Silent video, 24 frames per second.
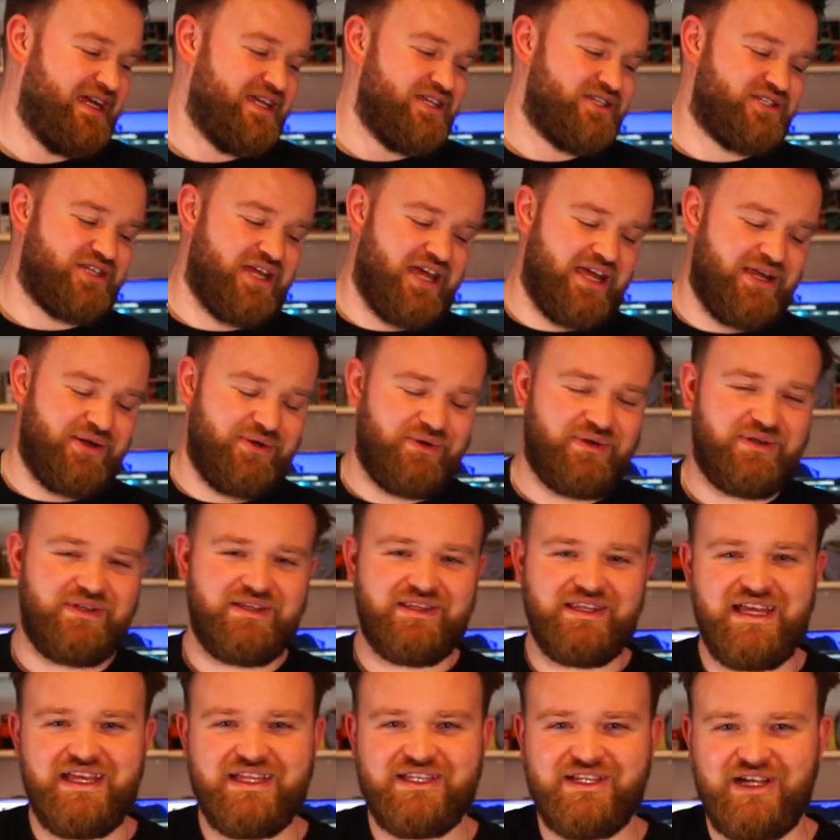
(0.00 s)
So
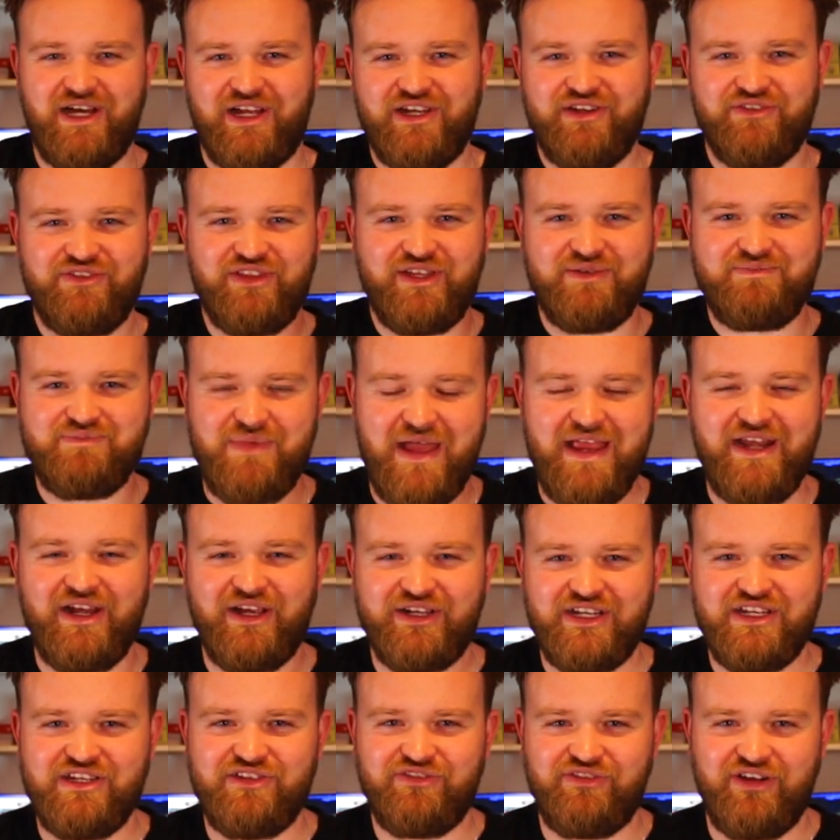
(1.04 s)
they're kind of the main
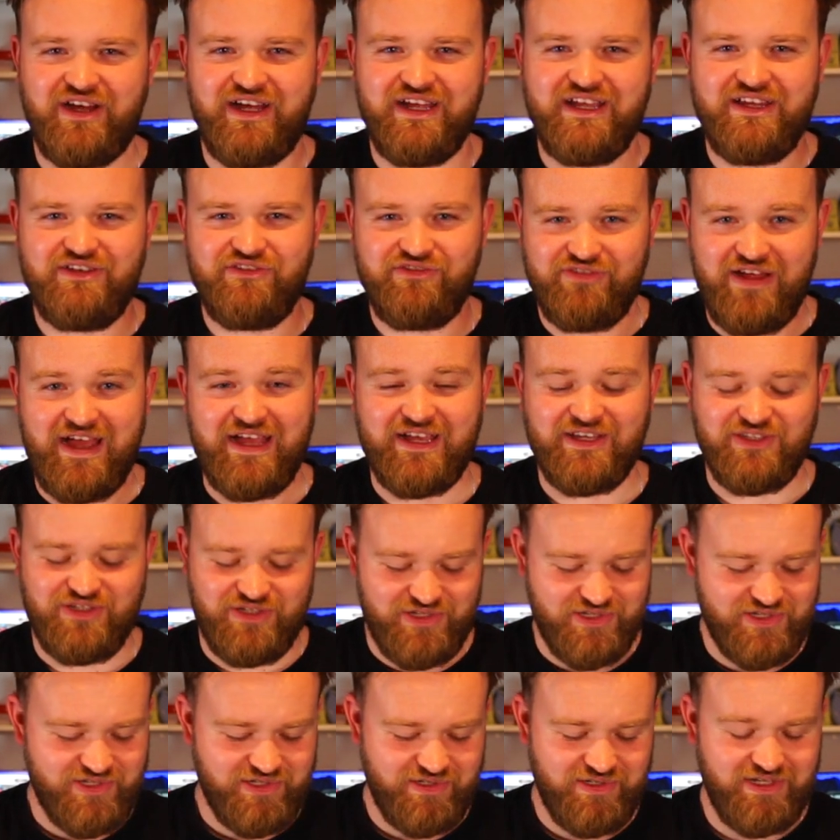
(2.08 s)
identifying
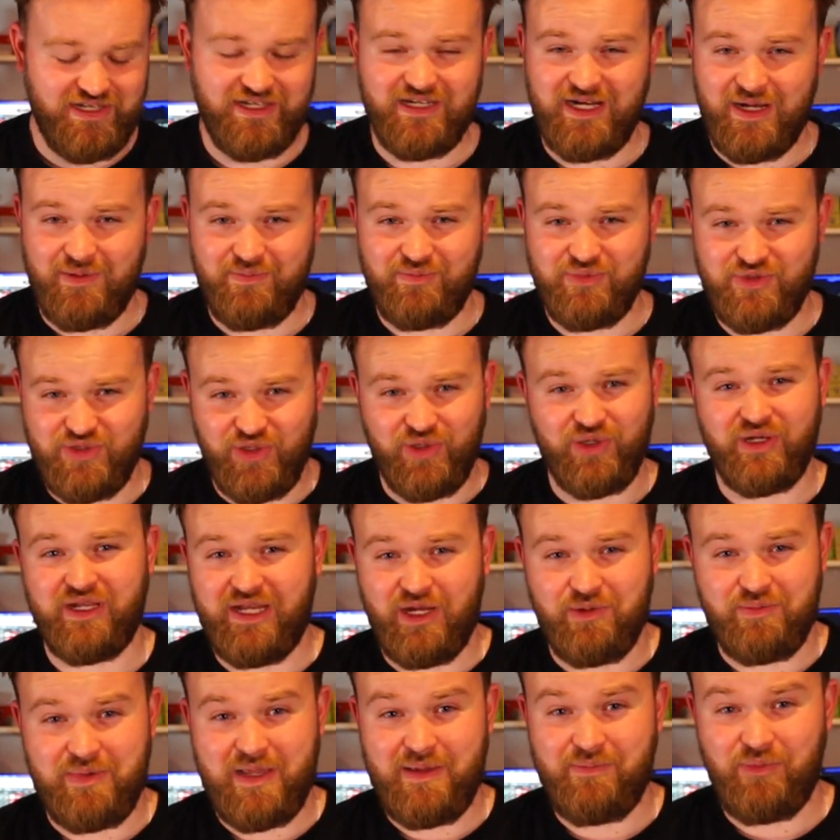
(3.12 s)
factors, and I'll talk a
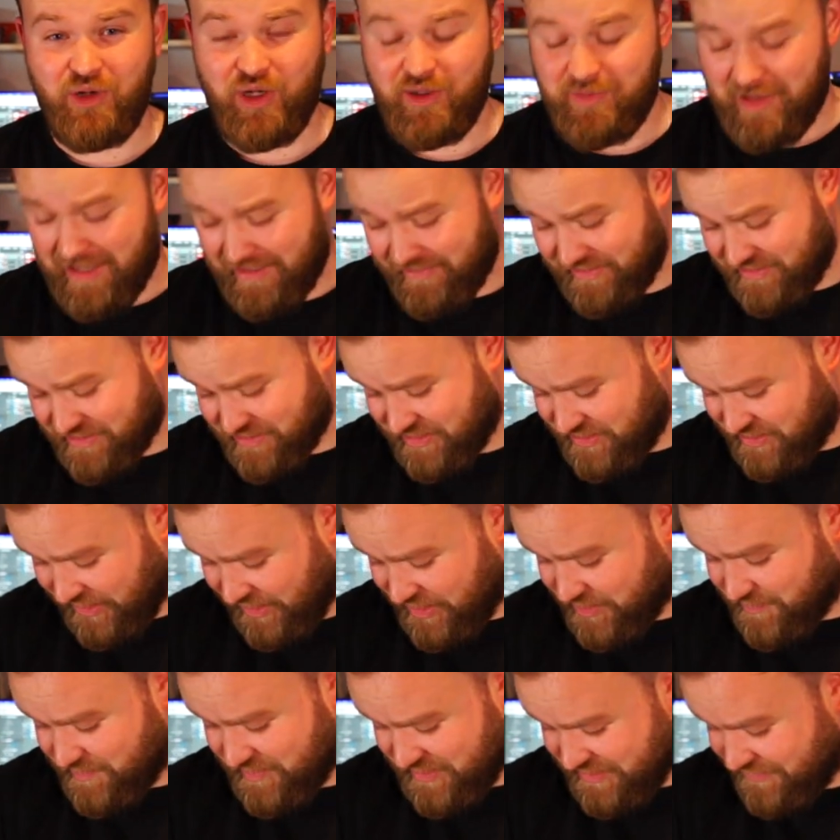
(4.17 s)
little bit more about this
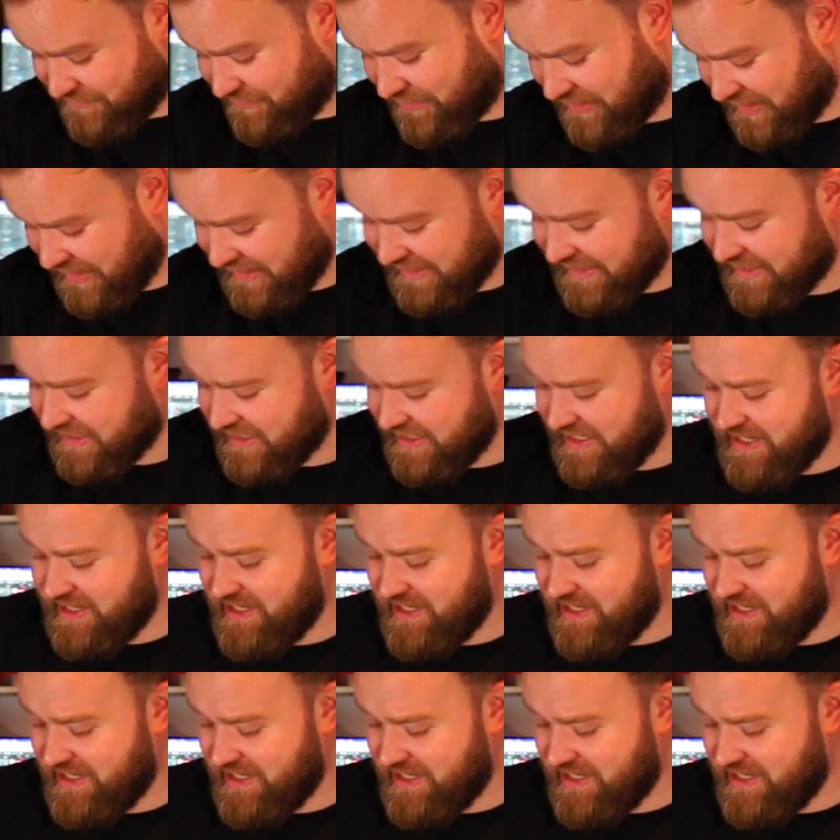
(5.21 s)
guitar specifically.